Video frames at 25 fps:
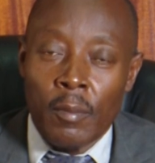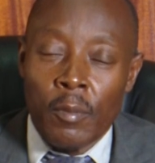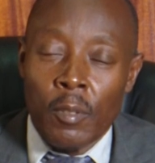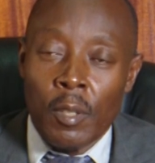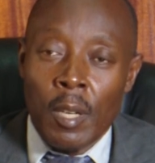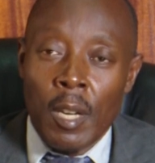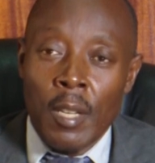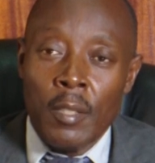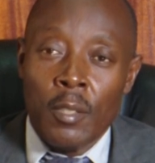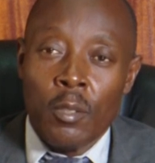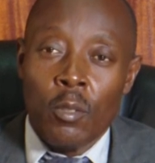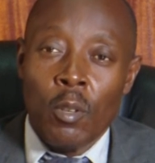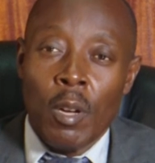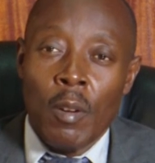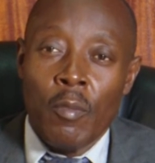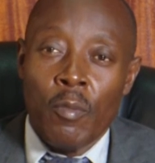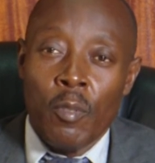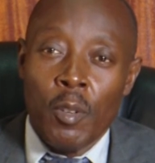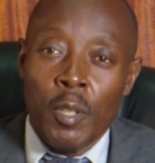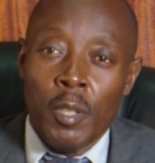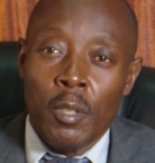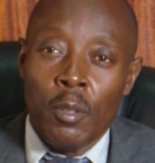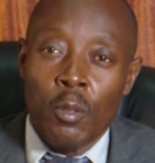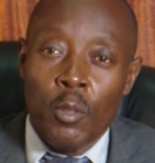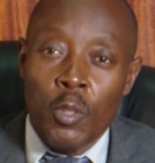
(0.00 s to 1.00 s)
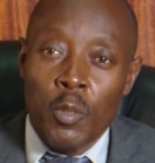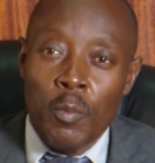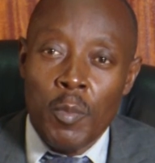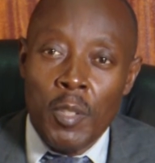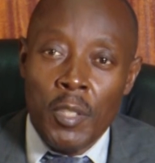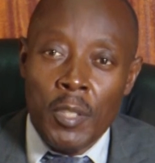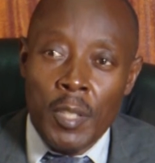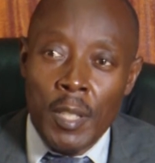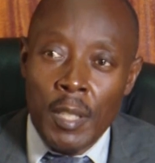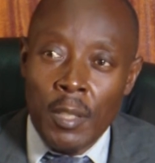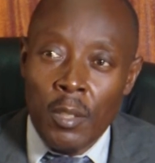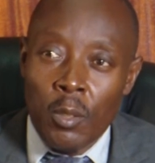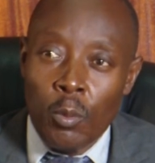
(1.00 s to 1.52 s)
For us to avoid those
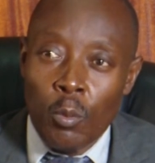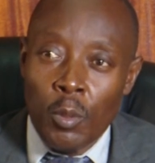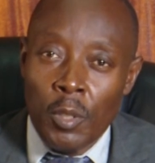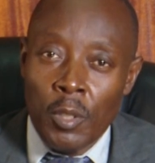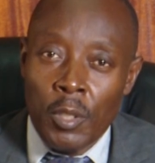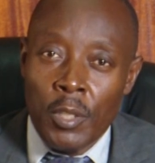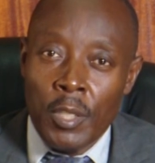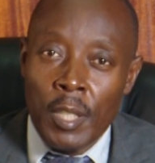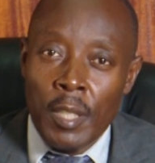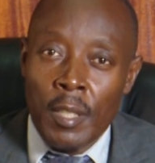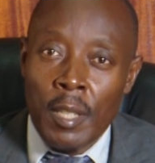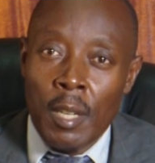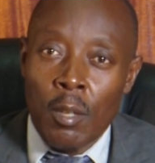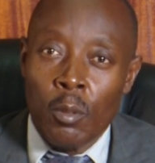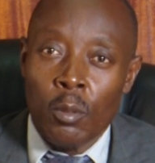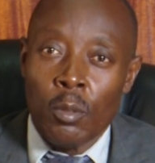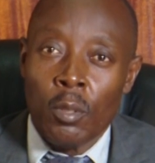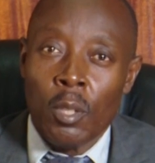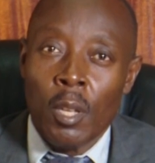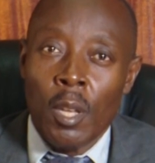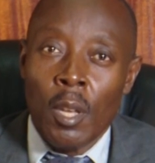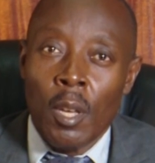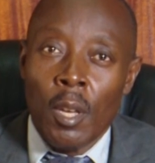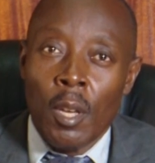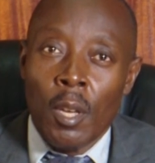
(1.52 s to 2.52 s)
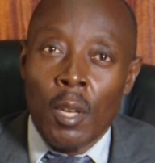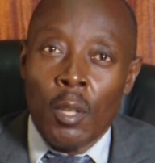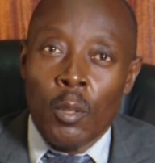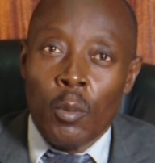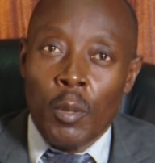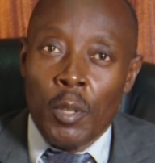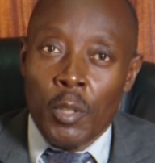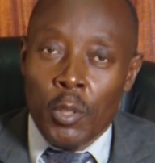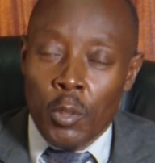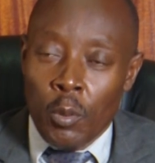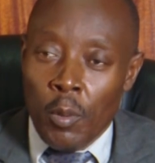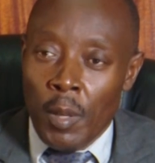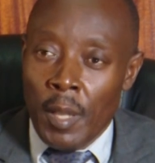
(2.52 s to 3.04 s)
mistakes, we set out to
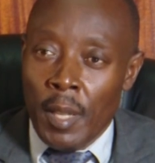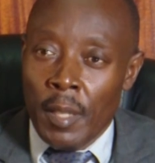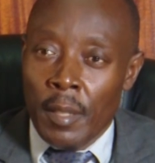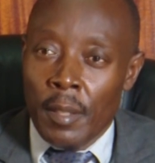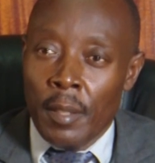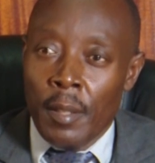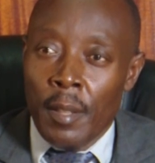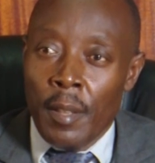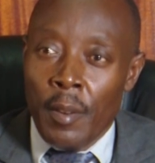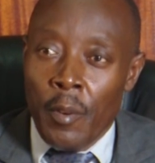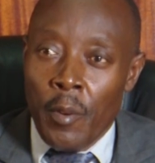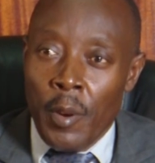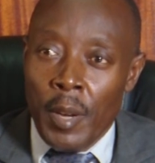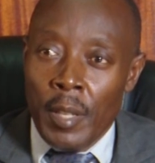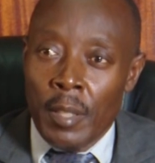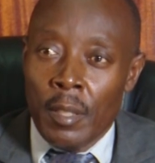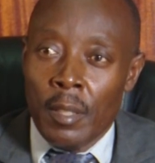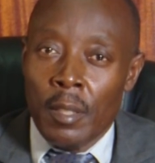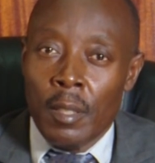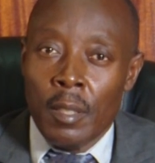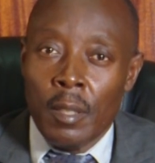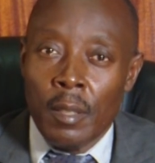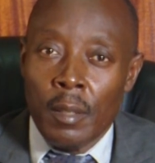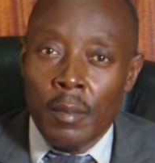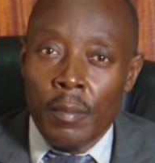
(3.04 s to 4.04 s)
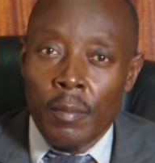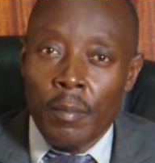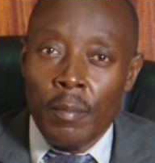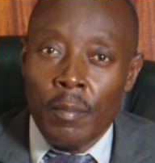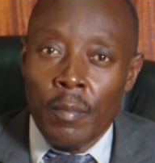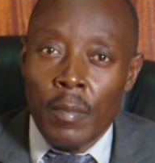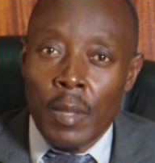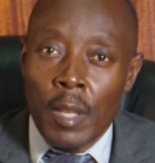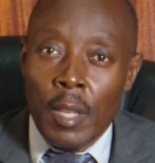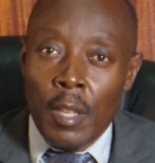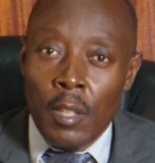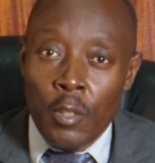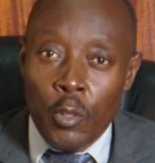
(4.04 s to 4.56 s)
ensure that the right
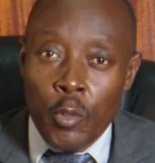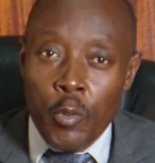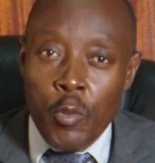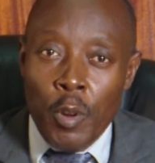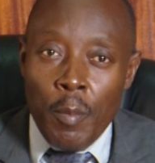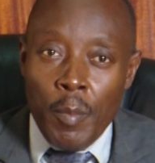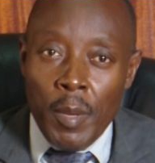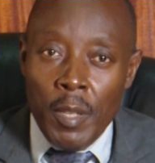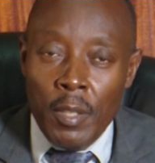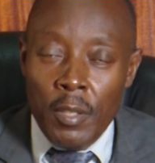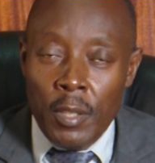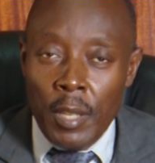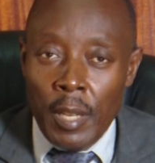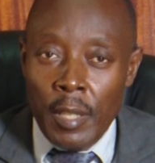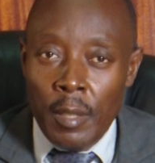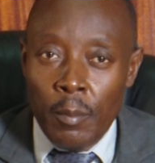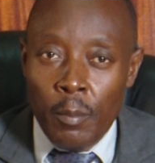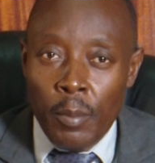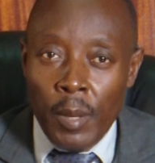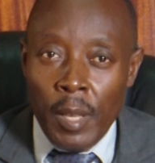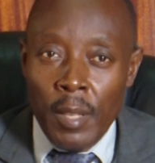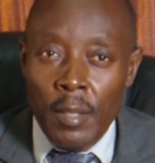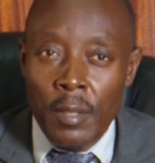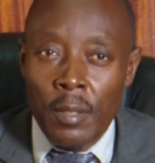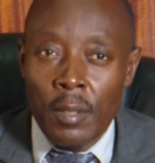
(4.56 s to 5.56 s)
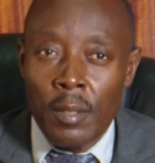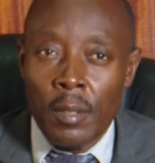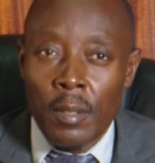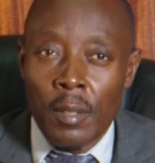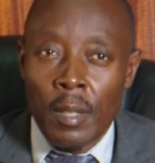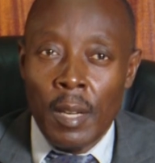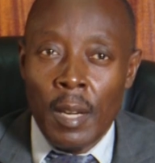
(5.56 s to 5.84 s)
instruments are in place.